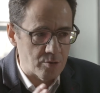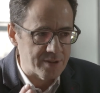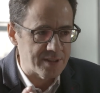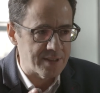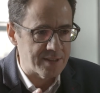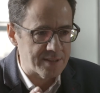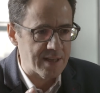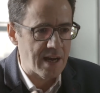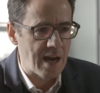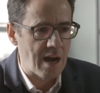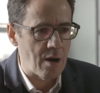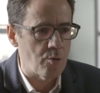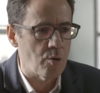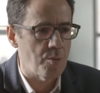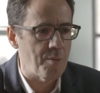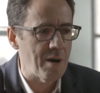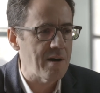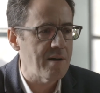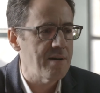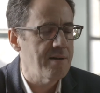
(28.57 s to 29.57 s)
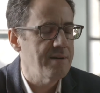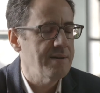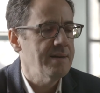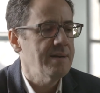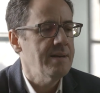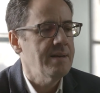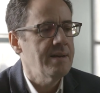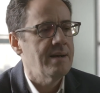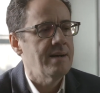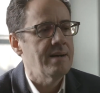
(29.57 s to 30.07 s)
is aroma,
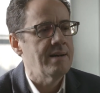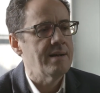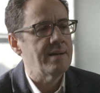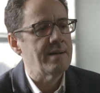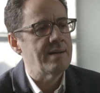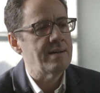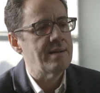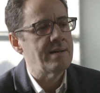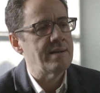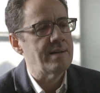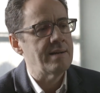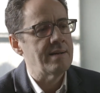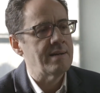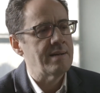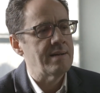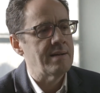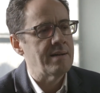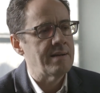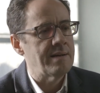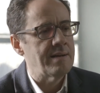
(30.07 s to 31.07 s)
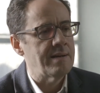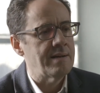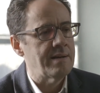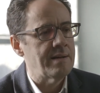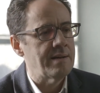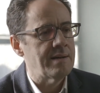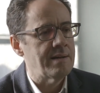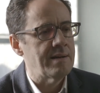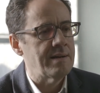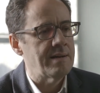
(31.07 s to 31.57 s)

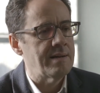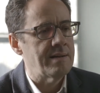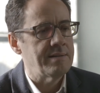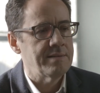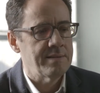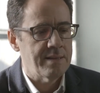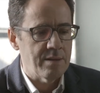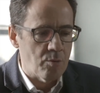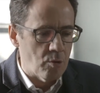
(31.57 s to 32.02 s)
they